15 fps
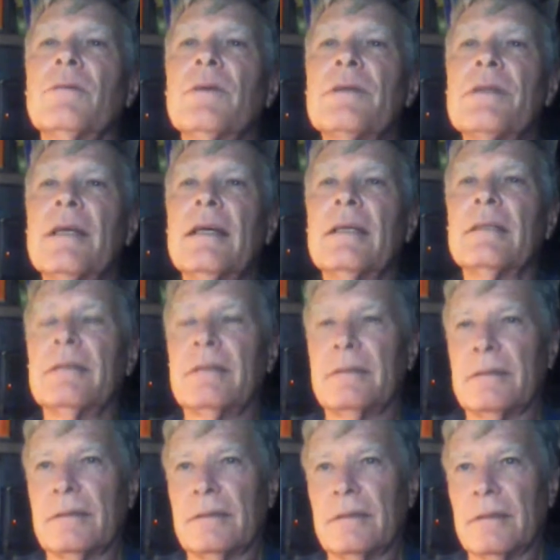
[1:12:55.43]
with that,
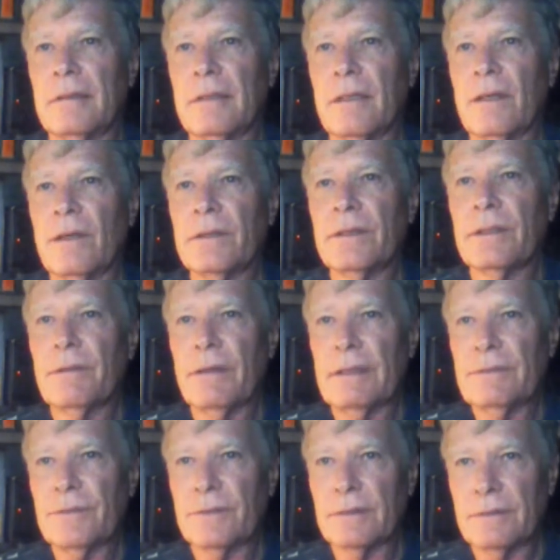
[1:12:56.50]
are you
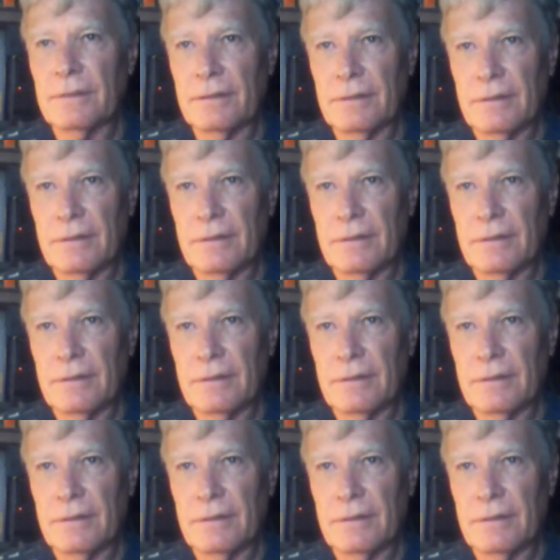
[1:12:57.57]
grateful?